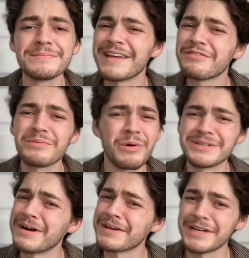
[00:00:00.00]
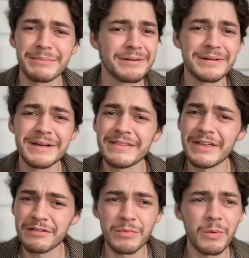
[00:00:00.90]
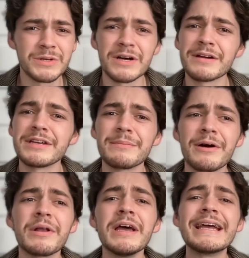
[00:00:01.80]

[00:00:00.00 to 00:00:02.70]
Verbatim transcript: That isn't what we're talking about. That isn't what we're talking about.